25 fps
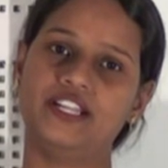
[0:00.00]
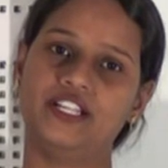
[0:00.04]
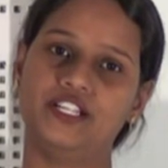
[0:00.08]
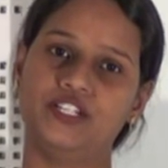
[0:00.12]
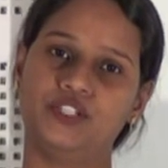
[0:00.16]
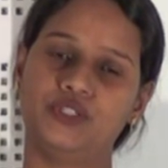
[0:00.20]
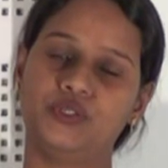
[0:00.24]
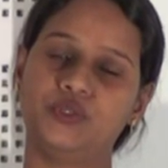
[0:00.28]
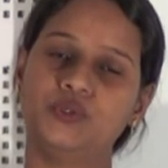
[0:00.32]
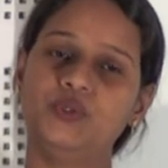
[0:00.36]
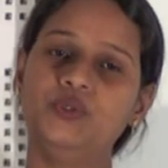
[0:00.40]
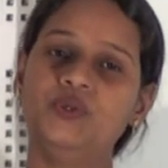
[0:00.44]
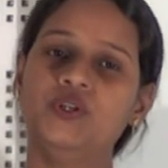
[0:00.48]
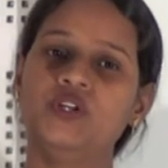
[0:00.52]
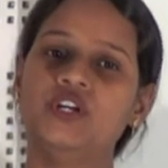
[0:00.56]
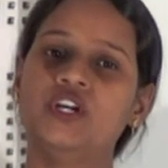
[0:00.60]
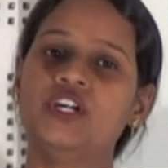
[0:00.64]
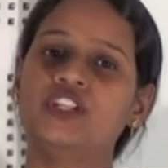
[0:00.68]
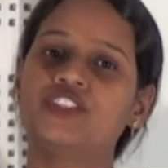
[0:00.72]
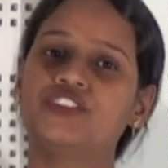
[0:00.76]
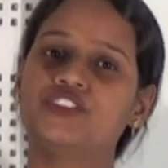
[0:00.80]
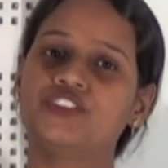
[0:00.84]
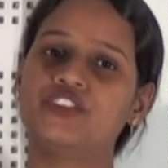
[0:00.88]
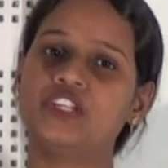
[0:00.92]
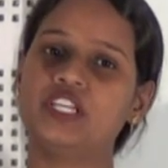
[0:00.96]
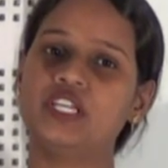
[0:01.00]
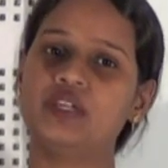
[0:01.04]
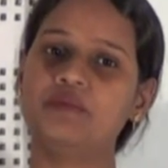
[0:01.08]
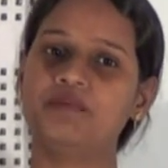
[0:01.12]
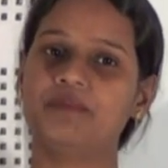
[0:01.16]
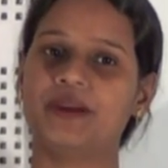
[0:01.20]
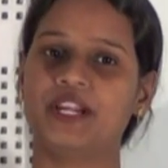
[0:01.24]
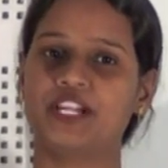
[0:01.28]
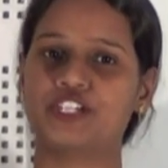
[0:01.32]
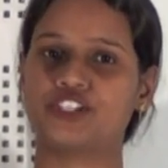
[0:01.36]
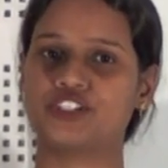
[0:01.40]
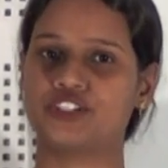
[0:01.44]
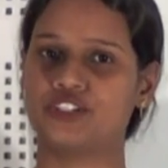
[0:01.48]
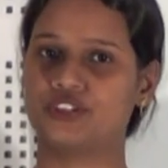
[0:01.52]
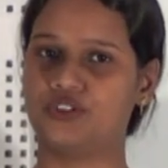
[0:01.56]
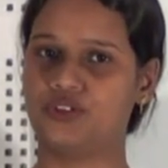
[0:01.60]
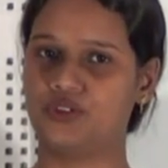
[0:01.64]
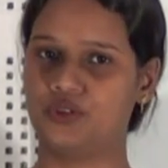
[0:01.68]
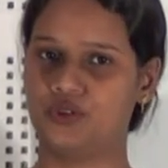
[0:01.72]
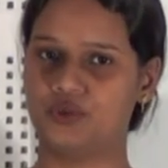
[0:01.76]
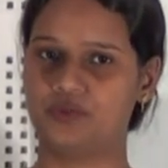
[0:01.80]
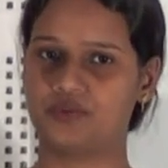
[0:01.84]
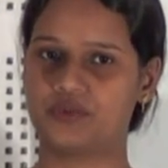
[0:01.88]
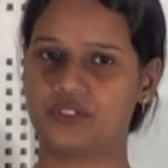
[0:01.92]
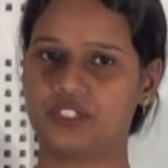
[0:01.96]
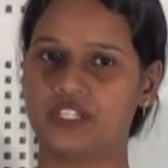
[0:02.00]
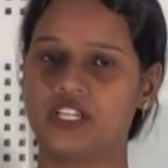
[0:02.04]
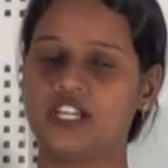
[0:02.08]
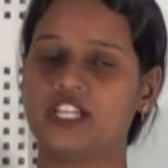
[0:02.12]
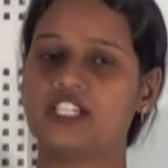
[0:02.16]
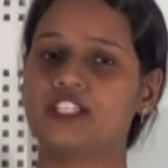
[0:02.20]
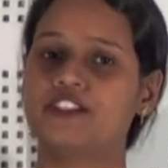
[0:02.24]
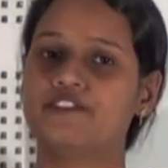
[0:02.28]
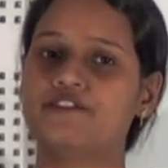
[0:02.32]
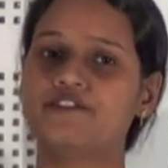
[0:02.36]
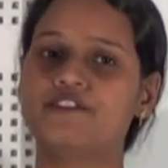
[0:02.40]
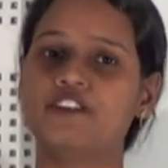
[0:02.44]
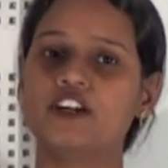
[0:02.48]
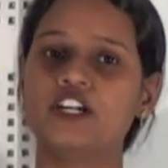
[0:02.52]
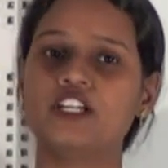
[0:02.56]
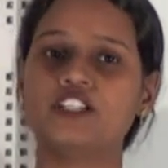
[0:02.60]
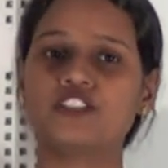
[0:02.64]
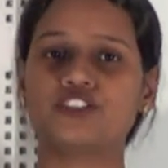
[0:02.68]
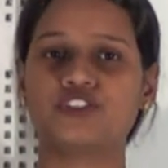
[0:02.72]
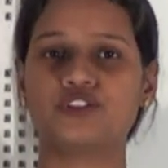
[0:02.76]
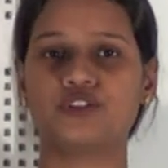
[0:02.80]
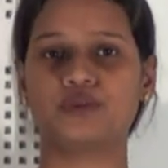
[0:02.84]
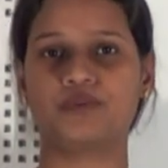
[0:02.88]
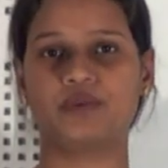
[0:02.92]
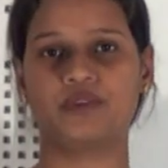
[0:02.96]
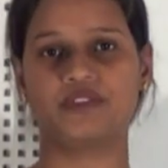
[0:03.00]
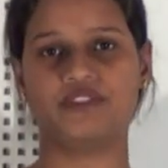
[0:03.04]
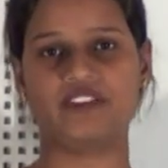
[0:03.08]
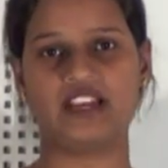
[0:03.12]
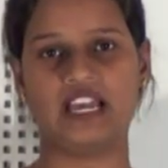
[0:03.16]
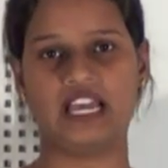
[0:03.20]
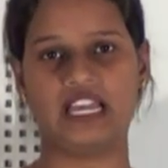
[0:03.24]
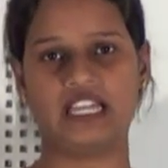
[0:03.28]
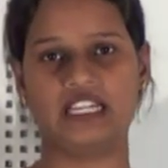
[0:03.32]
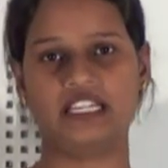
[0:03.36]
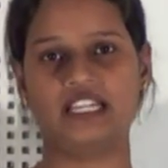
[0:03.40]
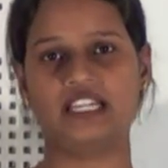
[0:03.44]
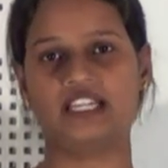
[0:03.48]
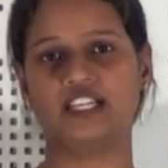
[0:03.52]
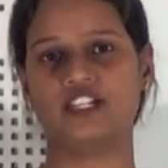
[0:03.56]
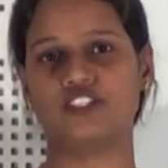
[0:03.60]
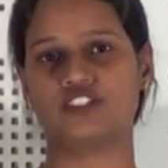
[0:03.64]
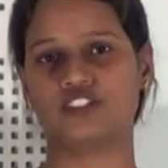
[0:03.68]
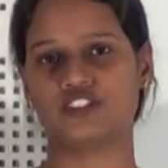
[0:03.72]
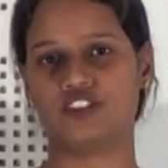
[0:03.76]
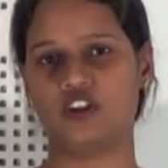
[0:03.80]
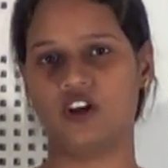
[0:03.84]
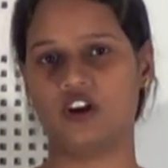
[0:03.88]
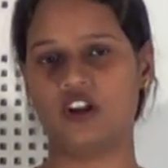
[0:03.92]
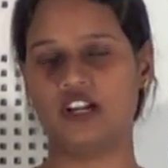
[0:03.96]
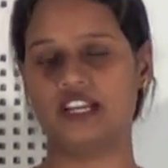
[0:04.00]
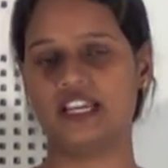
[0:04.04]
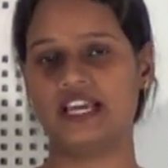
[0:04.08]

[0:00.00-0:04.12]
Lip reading: into three major groups. The first group of algae is called